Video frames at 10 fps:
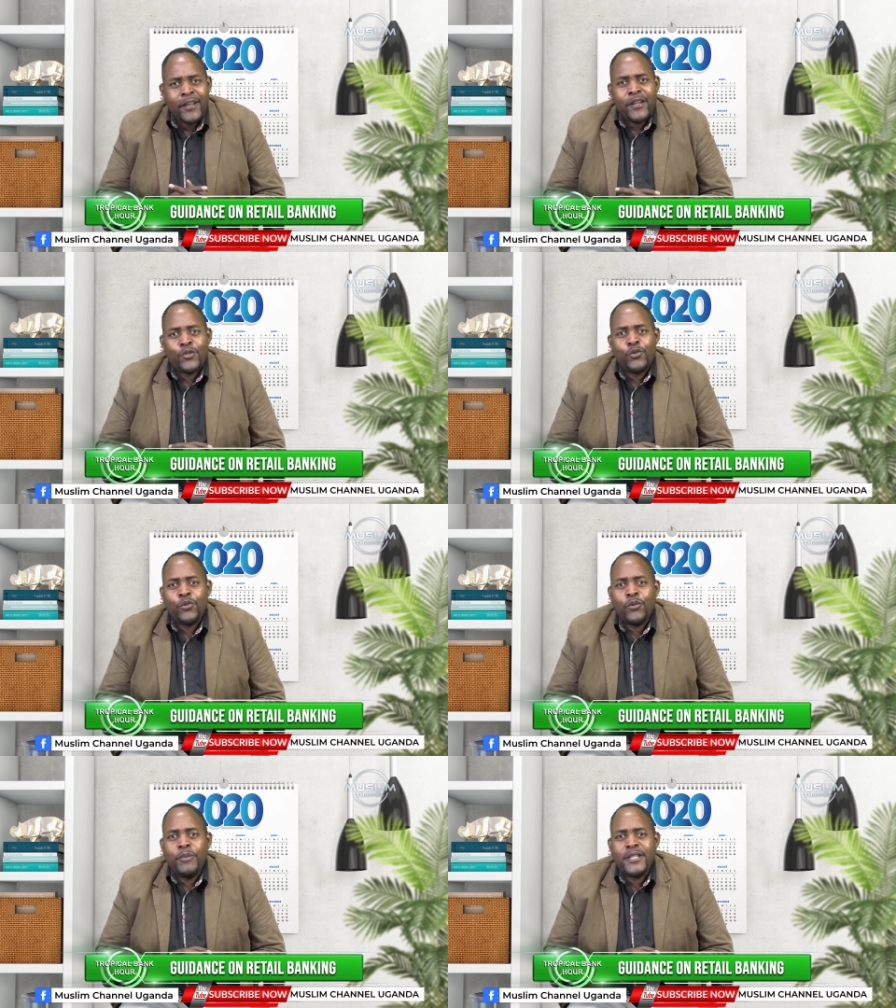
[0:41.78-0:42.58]

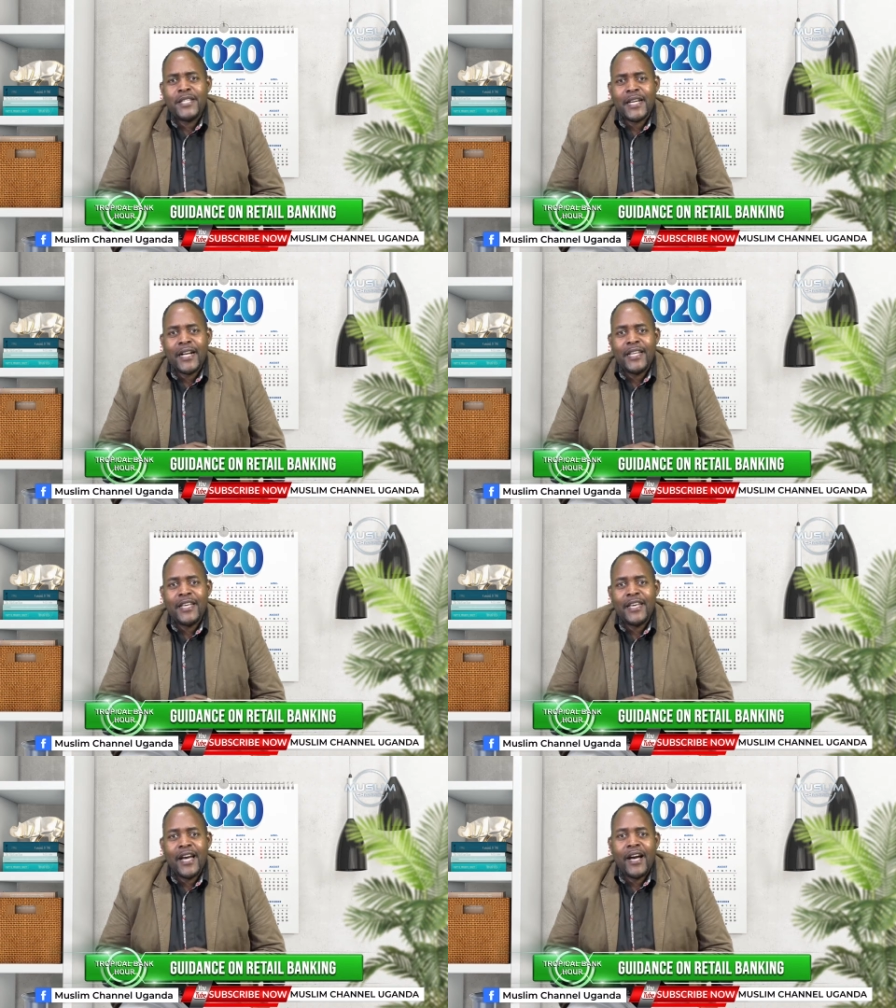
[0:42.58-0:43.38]
to
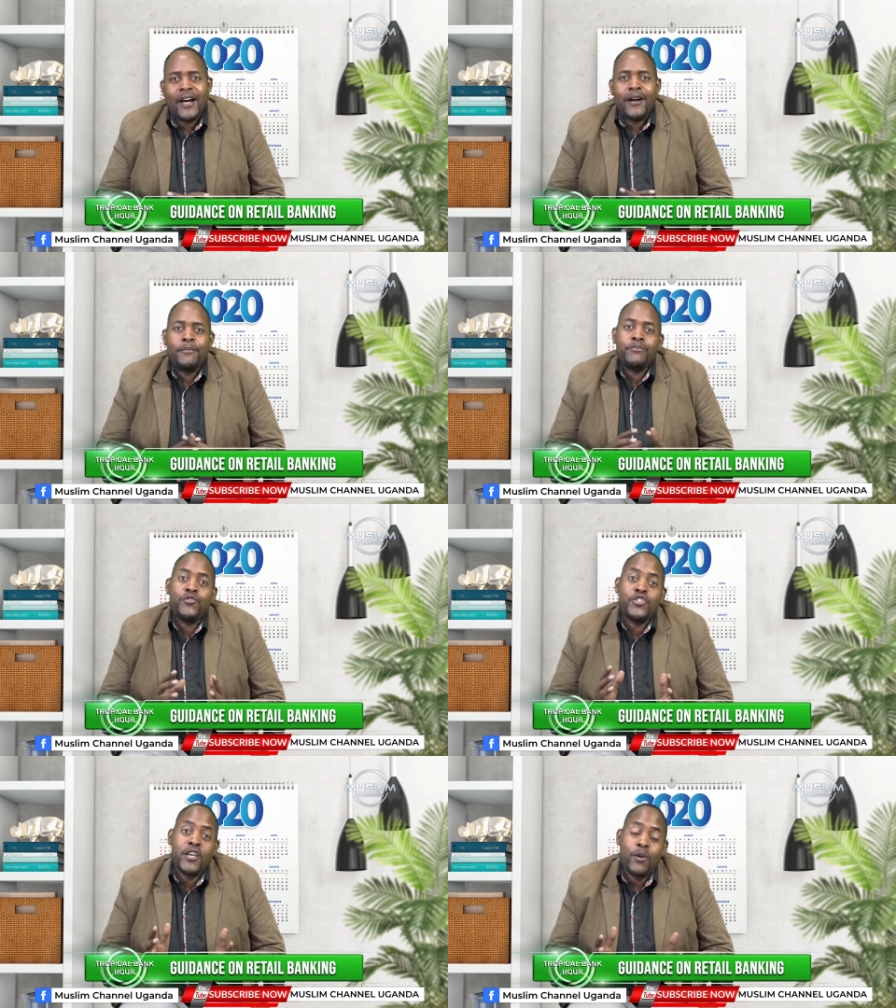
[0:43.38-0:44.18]
basically
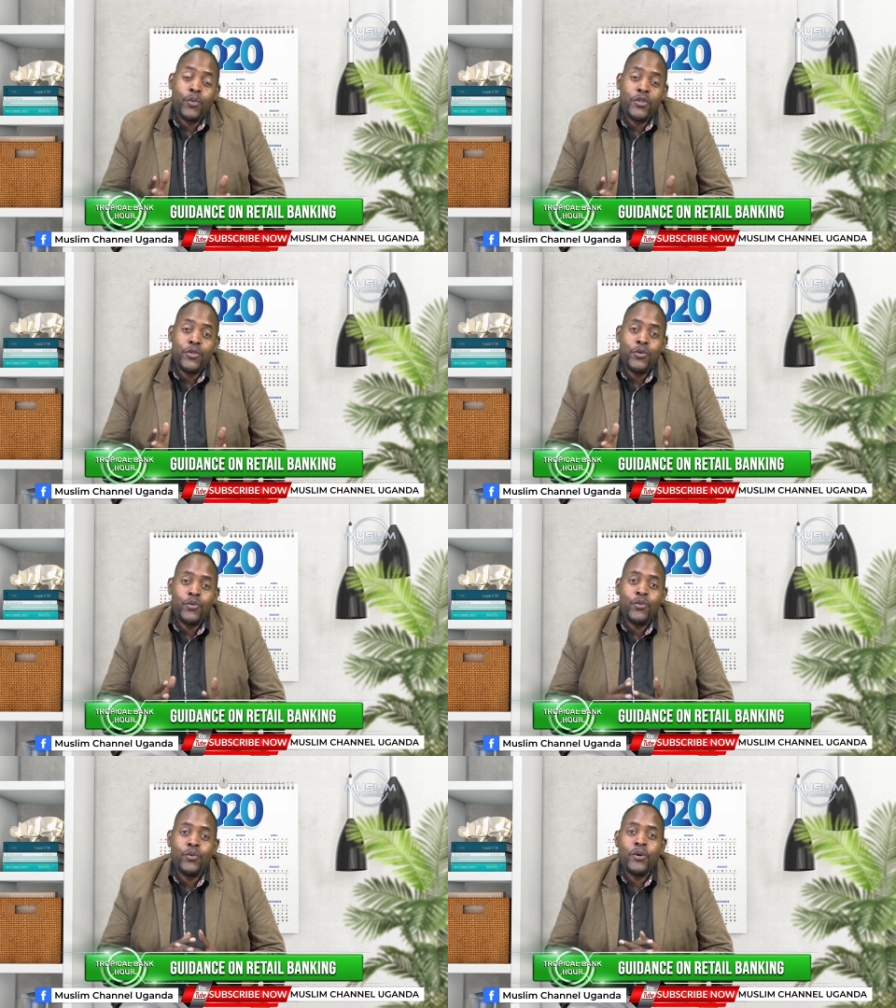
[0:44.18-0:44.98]
share with
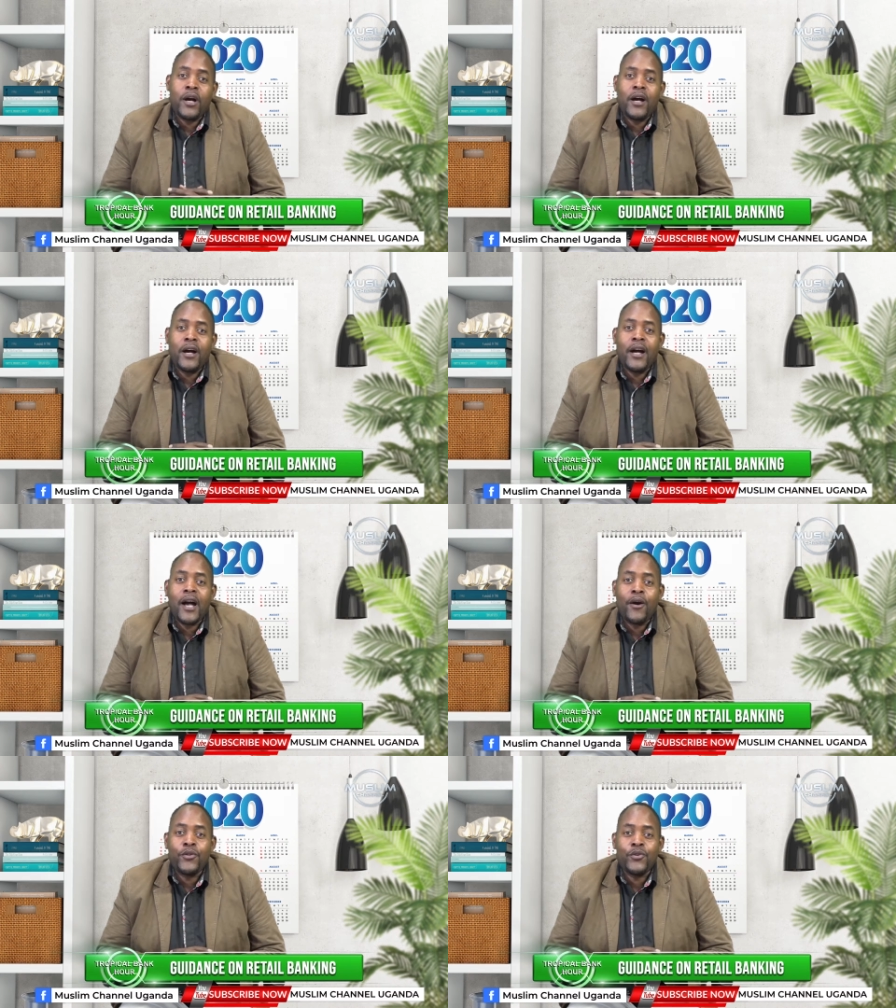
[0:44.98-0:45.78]
you
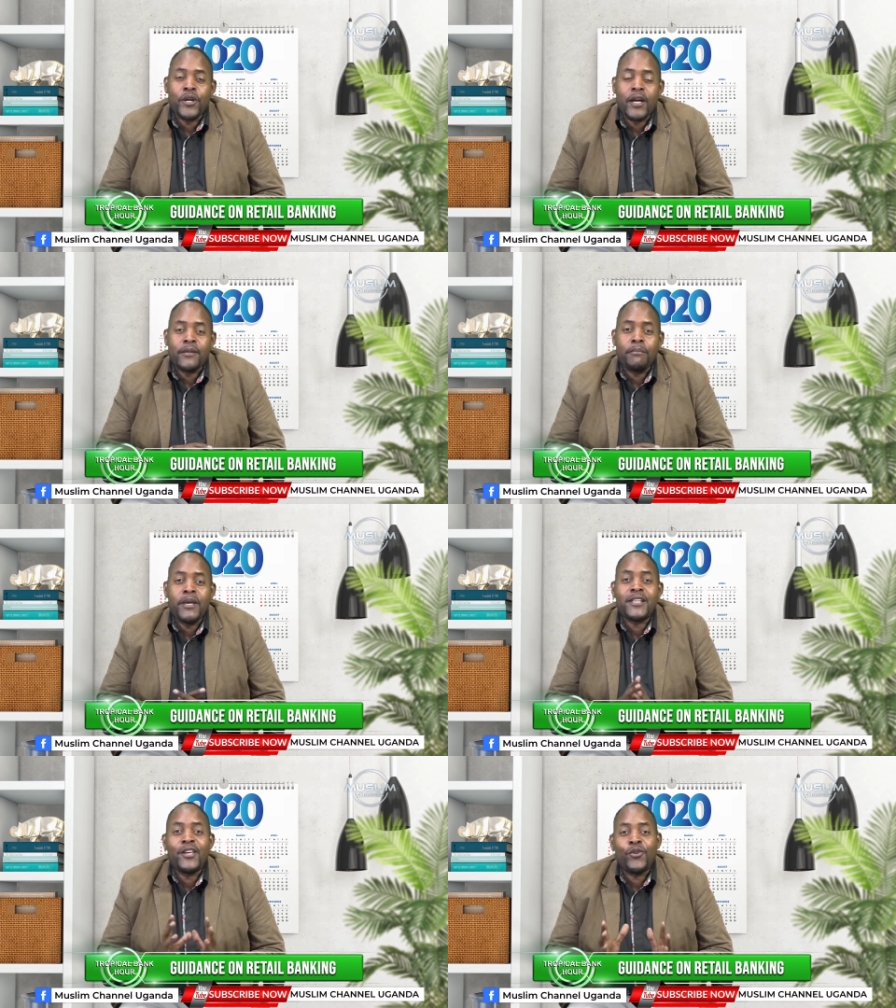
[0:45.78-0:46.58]
how you can
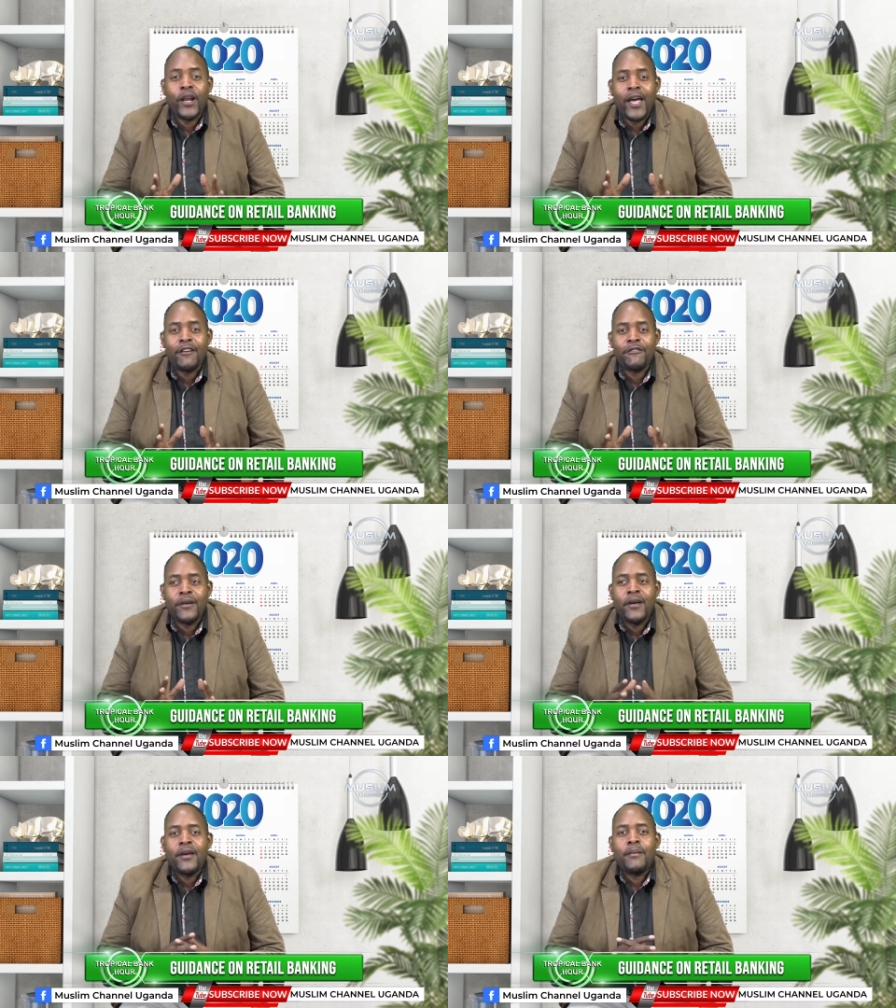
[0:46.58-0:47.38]
better your life
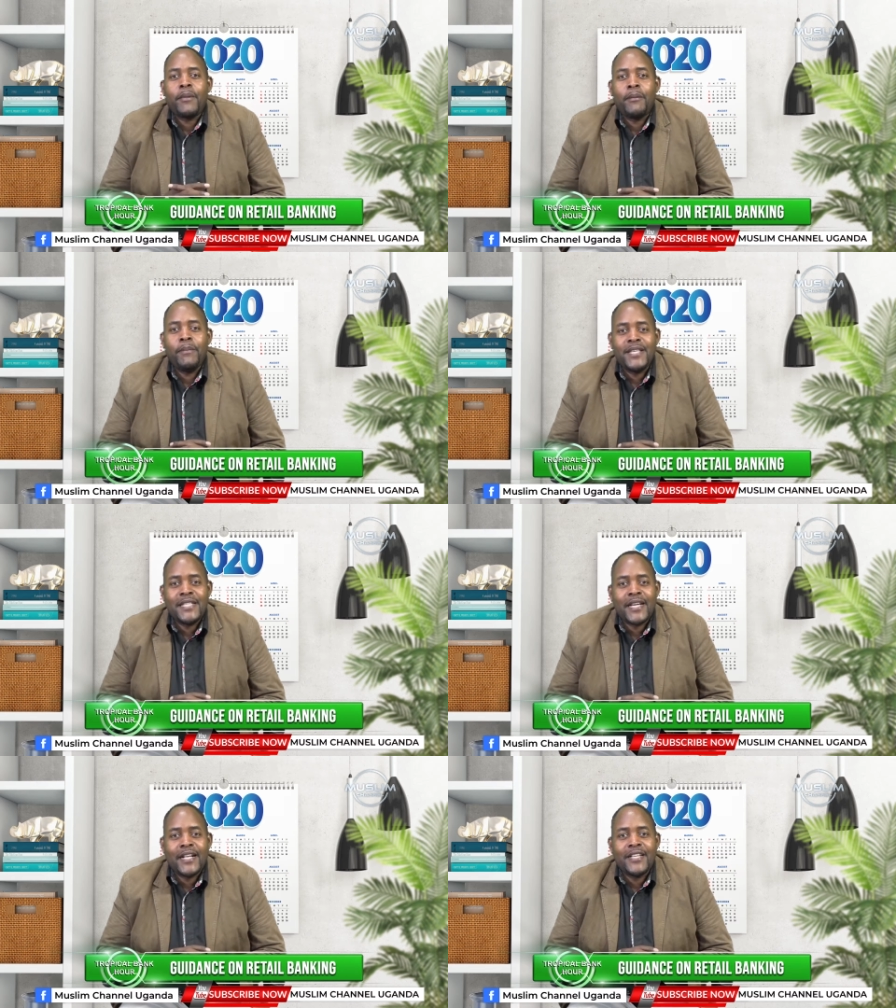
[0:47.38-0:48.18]
by
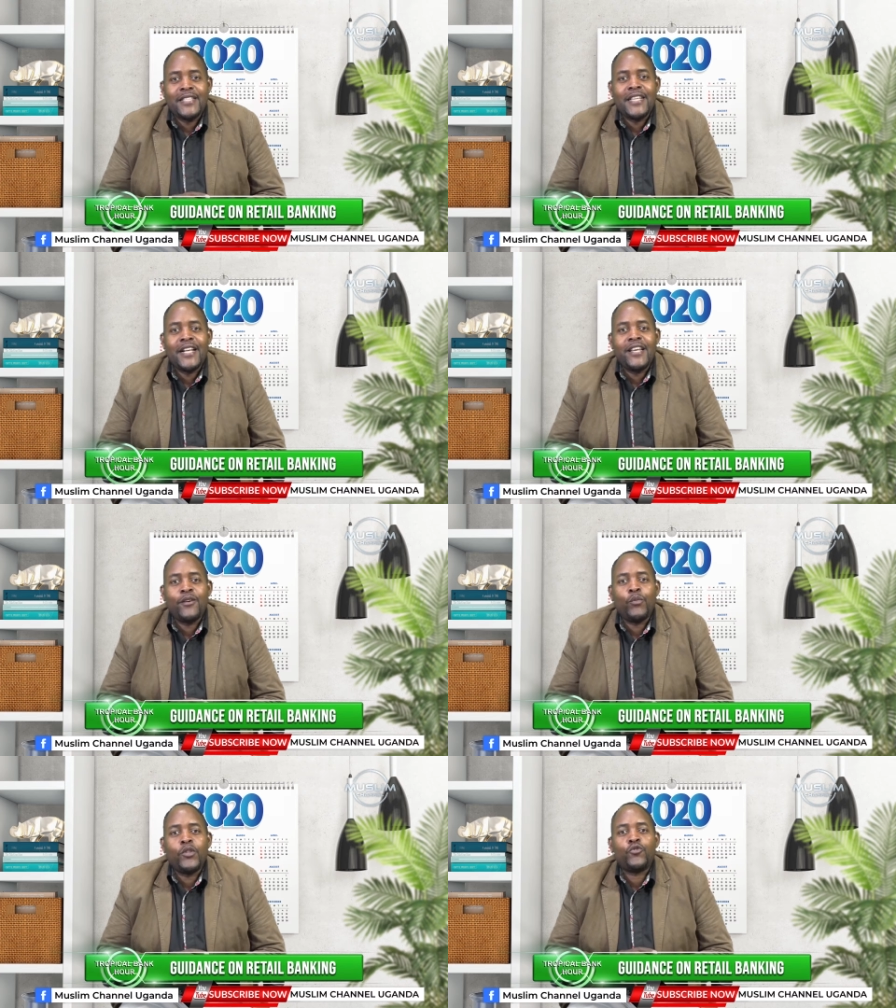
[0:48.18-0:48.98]
basically
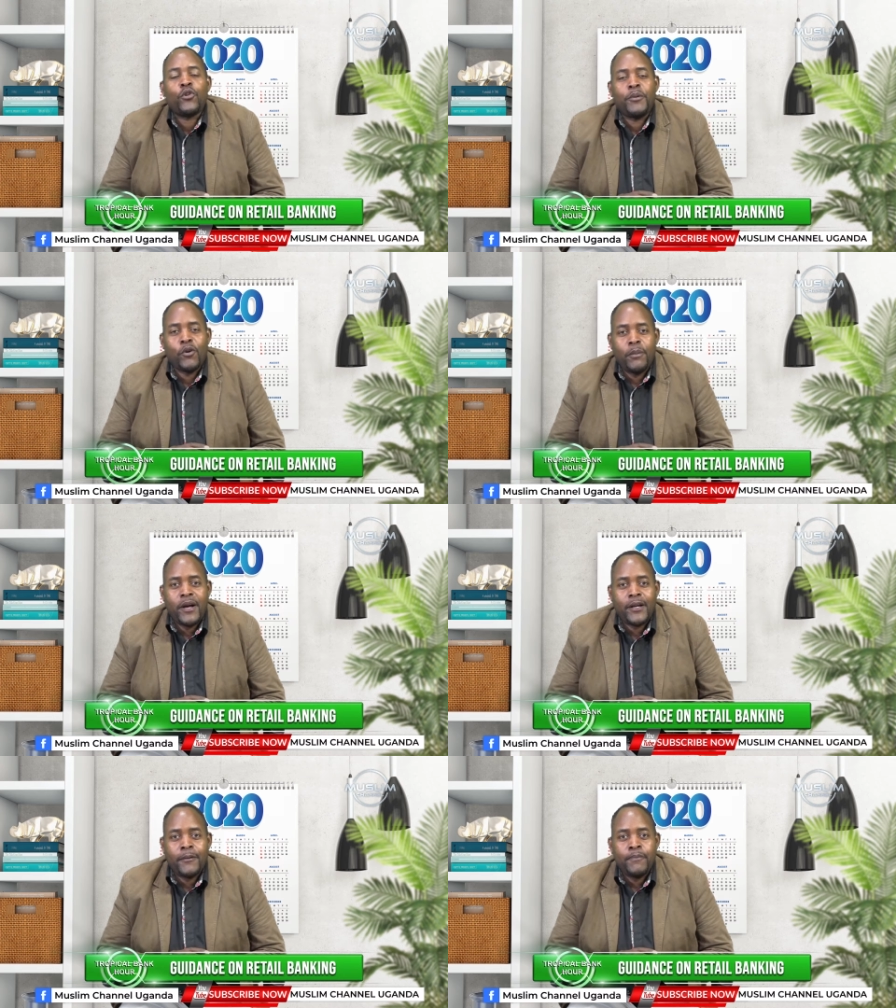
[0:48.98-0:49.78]
dealing with Tropical Bank.